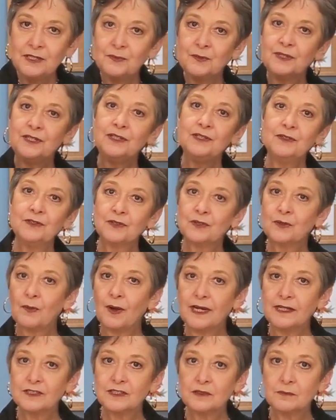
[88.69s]
you wouldn't use
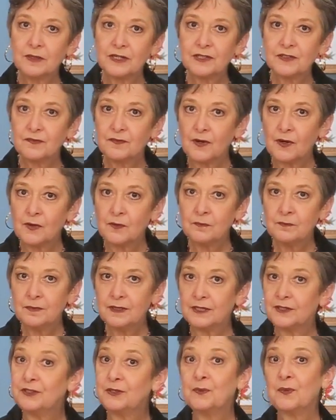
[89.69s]
quite so much foam
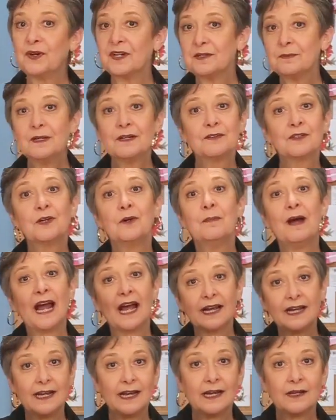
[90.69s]
because you want to be able to go
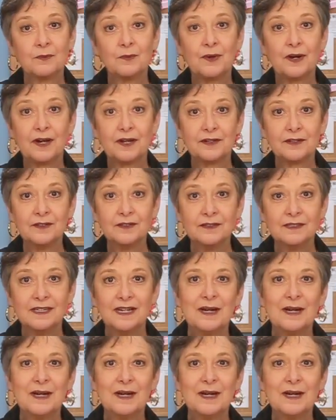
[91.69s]
back and add water,